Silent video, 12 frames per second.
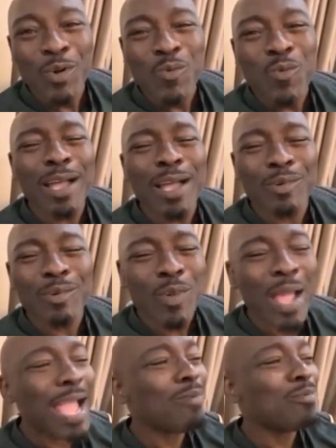what,
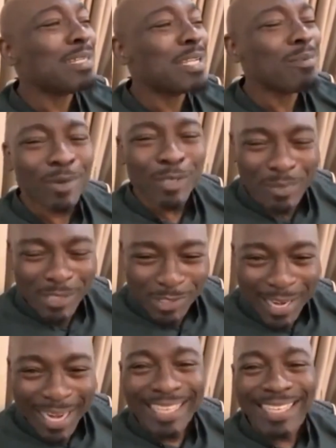where will Igbos be
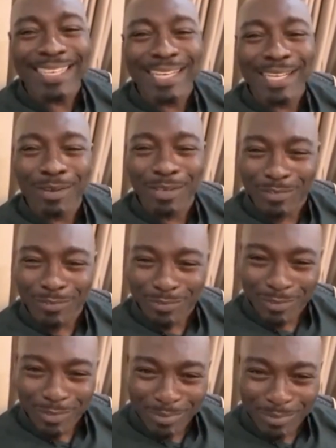dragging Lagos
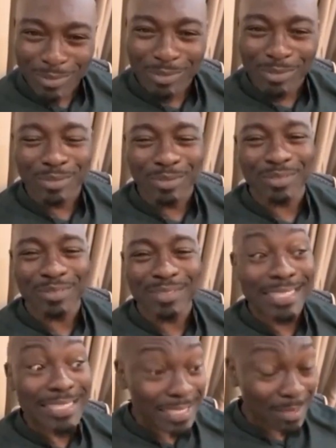from you?
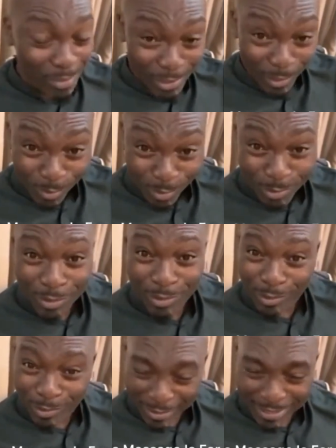The same Sanwo-Olu you're
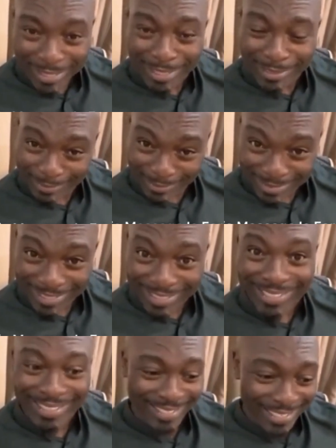looking at
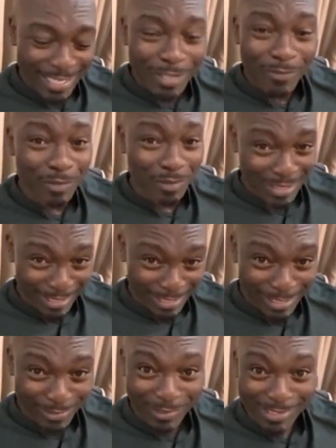today if you think
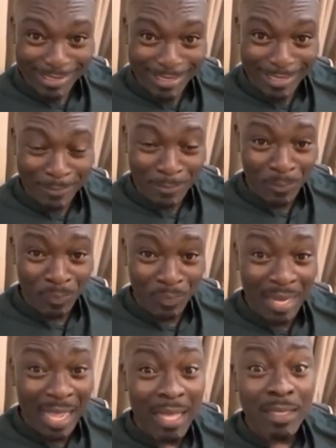it's first day.
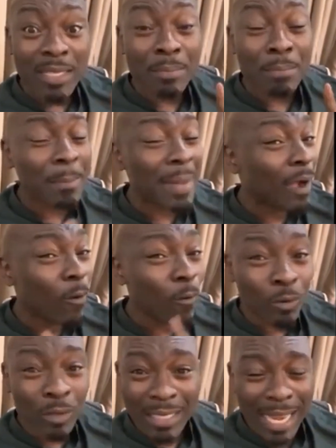In my
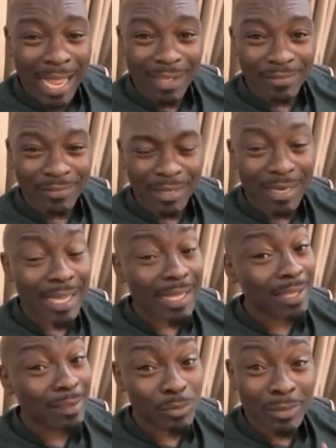whole life, and I
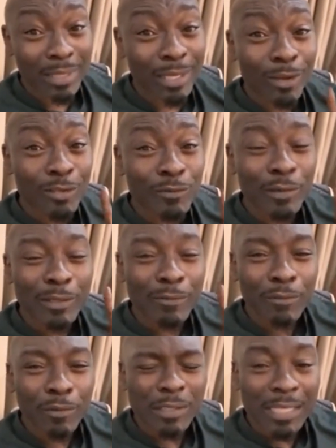came to Lagos for the
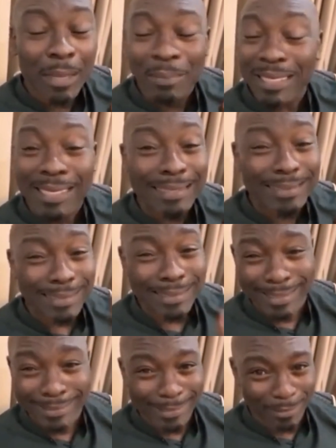first time in
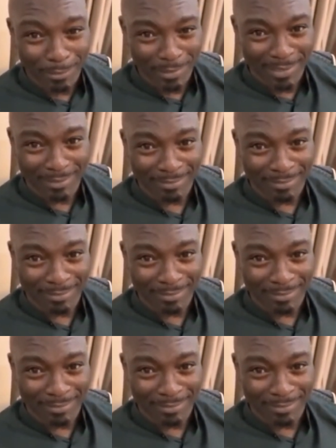1993,